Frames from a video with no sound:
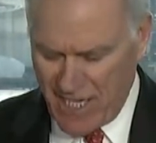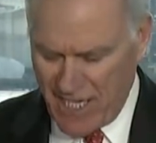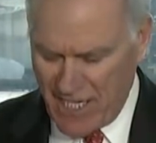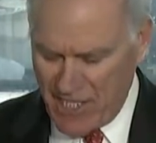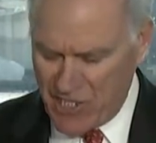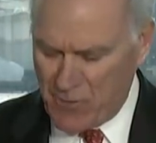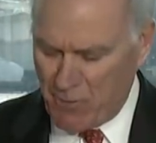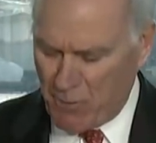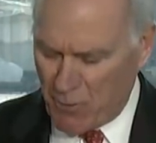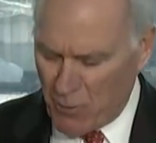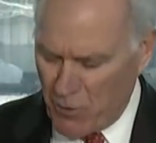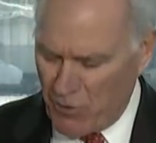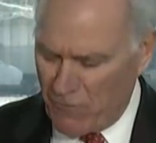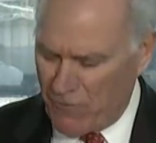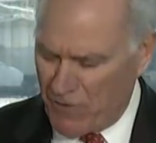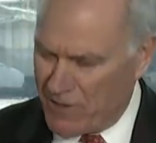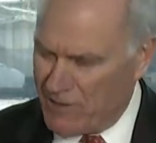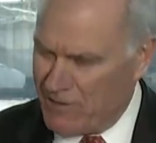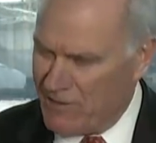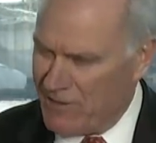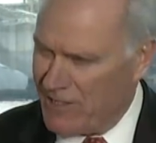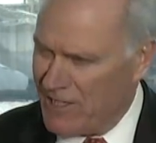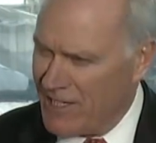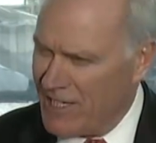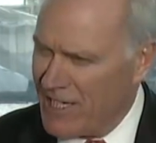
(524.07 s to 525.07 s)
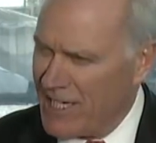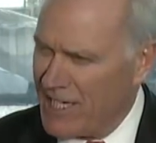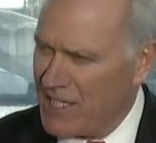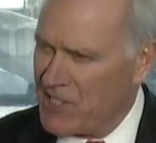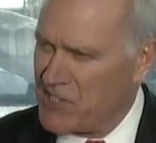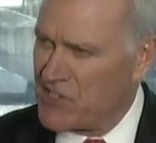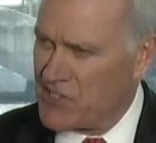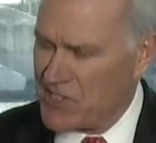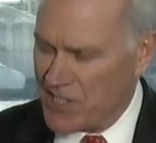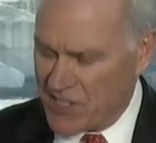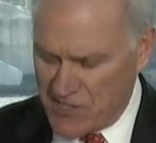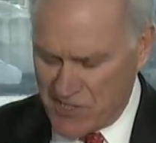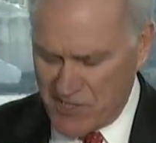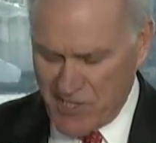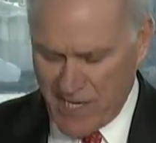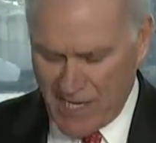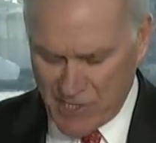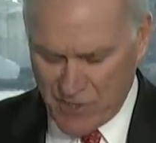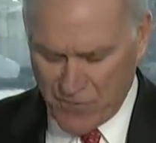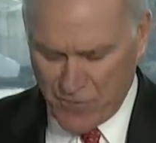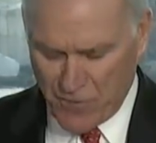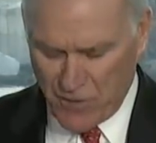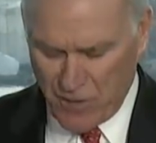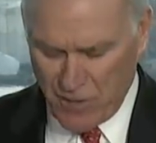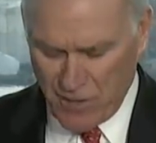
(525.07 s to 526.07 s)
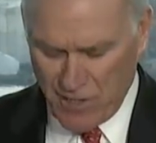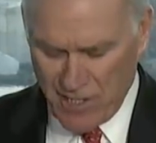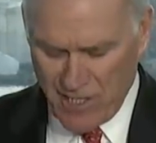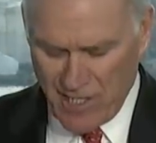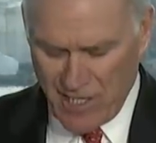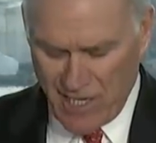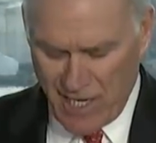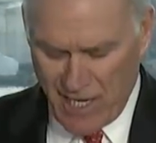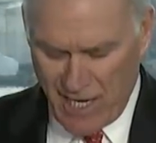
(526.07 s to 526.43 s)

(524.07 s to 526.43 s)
he's proven he's successful